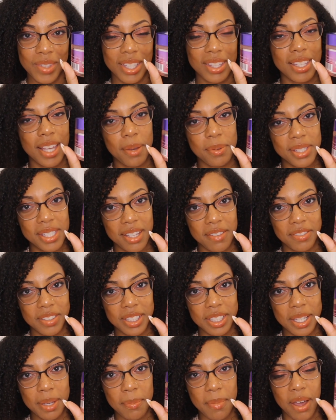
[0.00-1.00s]
That was
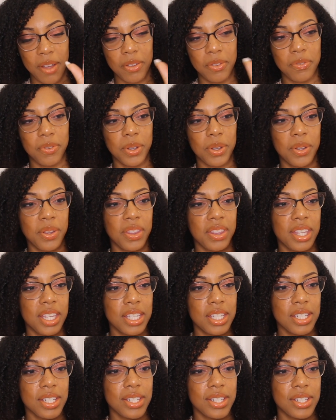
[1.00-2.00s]
definitely a mouthful.
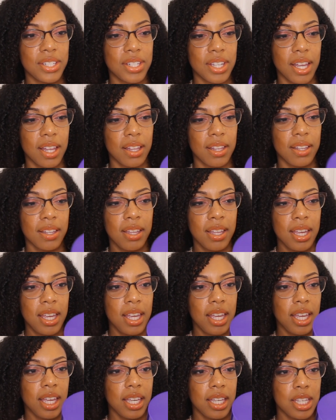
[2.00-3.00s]
This gel
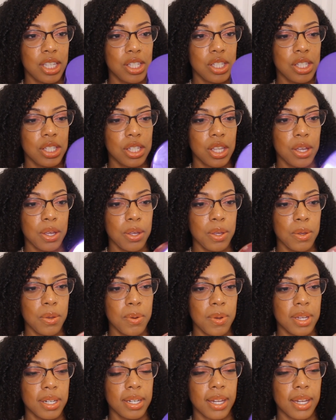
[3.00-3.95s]
is so